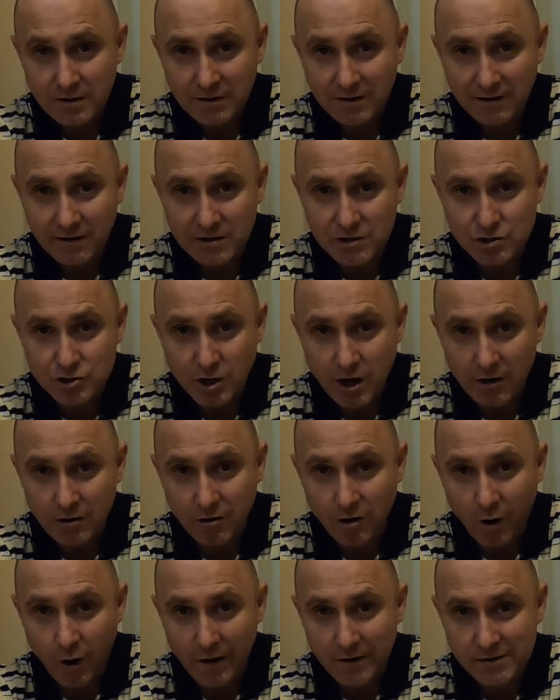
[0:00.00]
At least show
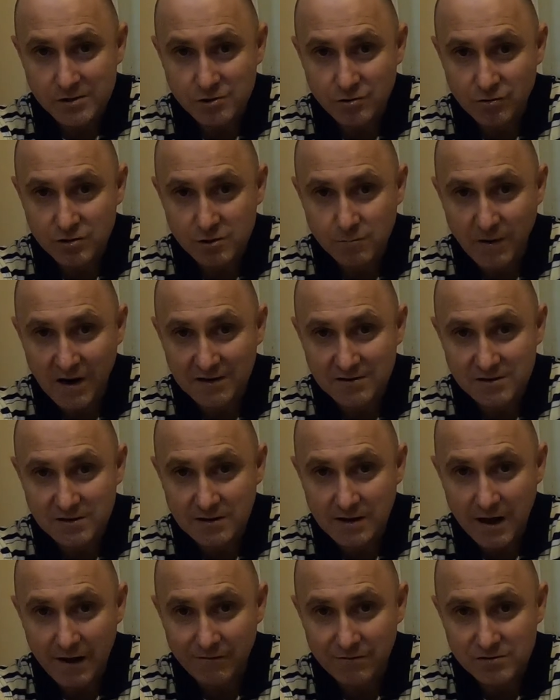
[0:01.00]
kindness and respect to
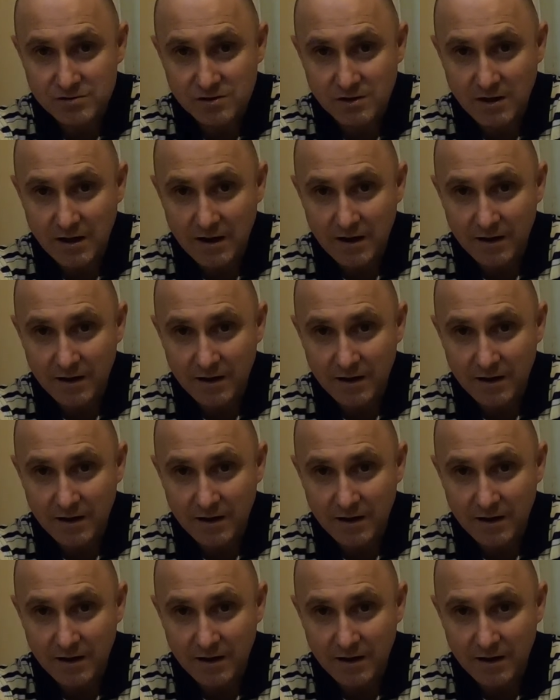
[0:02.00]
the others.